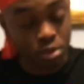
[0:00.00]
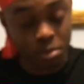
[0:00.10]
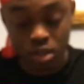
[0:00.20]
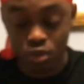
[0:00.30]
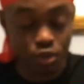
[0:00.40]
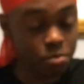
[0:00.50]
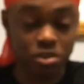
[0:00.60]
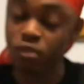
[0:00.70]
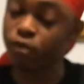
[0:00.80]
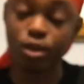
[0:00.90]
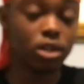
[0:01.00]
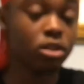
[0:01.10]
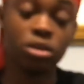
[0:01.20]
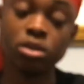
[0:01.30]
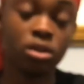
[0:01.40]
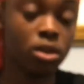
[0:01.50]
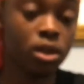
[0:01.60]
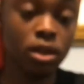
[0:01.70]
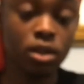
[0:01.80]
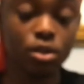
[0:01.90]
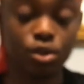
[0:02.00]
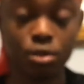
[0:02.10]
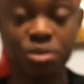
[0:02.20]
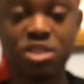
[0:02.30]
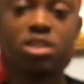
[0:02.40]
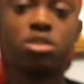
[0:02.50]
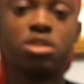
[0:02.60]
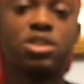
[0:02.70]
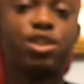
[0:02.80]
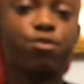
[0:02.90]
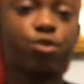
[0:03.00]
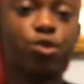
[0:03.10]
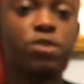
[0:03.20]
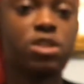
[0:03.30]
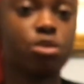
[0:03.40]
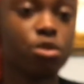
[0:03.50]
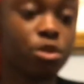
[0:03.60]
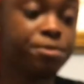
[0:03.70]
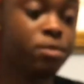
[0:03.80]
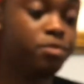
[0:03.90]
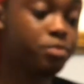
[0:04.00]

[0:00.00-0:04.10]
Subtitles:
man, don't be afraid. The comment section is there for a reason. Comment.